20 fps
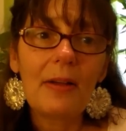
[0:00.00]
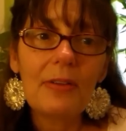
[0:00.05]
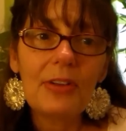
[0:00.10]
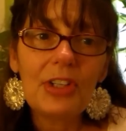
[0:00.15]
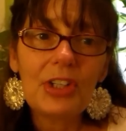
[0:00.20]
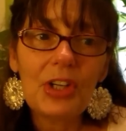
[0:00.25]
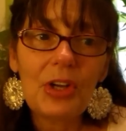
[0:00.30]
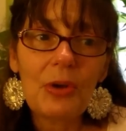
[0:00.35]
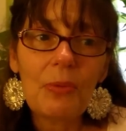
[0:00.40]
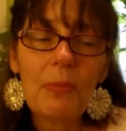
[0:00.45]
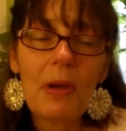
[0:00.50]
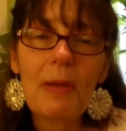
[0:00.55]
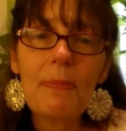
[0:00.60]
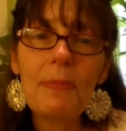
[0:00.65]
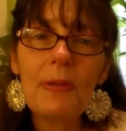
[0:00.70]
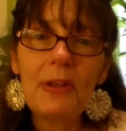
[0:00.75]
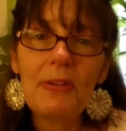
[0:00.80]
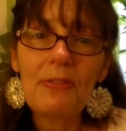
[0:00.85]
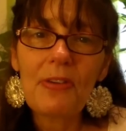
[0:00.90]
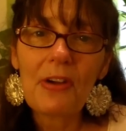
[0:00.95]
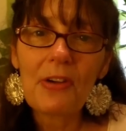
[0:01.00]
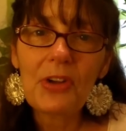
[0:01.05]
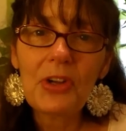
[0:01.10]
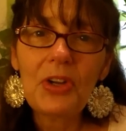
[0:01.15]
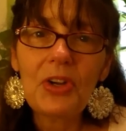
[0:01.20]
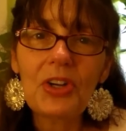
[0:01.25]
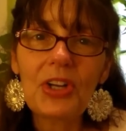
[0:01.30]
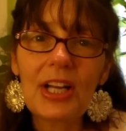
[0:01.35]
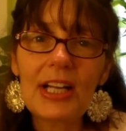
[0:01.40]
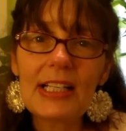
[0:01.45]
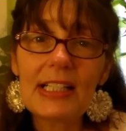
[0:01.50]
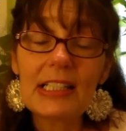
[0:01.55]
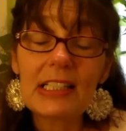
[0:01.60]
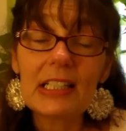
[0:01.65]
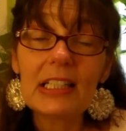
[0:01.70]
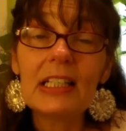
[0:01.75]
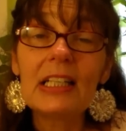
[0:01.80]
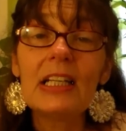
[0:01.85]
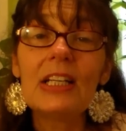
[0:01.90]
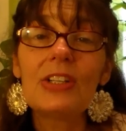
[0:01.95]
you know, it might be a very good
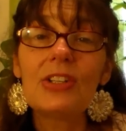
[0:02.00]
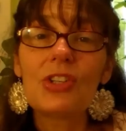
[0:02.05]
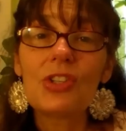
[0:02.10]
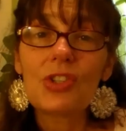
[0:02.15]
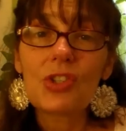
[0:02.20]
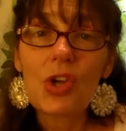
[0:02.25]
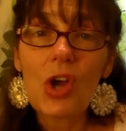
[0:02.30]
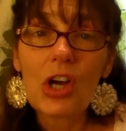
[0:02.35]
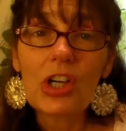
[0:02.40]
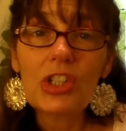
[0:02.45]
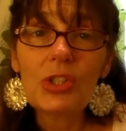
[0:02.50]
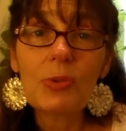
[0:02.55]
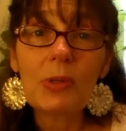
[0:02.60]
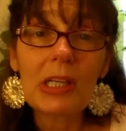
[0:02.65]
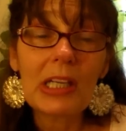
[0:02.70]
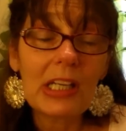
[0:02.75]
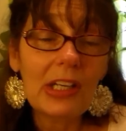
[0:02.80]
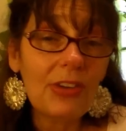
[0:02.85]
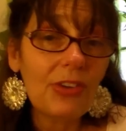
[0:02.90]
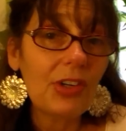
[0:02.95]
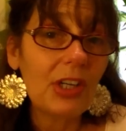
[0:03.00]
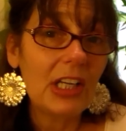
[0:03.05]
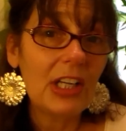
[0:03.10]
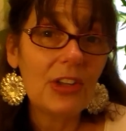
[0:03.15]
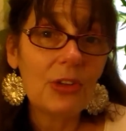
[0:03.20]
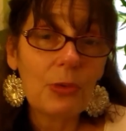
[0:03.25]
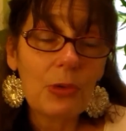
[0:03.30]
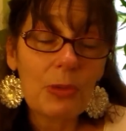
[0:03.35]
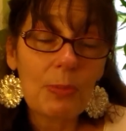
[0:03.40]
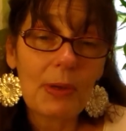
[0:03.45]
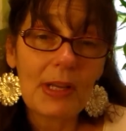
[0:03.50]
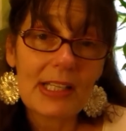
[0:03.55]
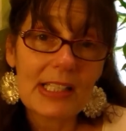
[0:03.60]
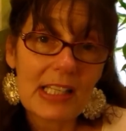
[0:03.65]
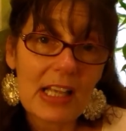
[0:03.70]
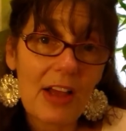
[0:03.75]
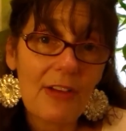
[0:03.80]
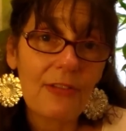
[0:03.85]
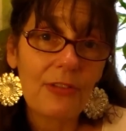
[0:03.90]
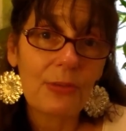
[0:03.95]
idea to talk to a healer, either with
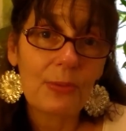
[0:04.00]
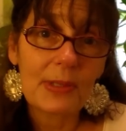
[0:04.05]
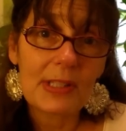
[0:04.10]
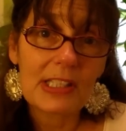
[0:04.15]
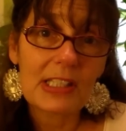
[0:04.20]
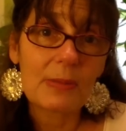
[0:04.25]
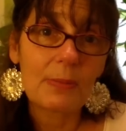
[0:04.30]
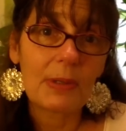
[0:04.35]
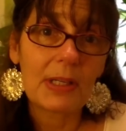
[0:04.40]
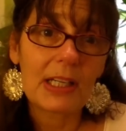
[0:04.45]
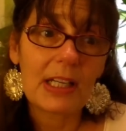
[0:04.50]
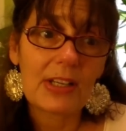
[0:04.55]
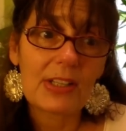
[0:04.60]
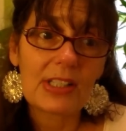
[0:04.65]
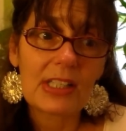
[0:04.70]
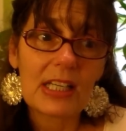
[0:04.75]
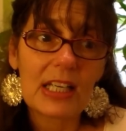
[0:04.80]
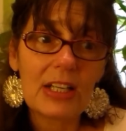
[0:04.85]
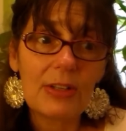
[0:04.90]
myself or with somebody else.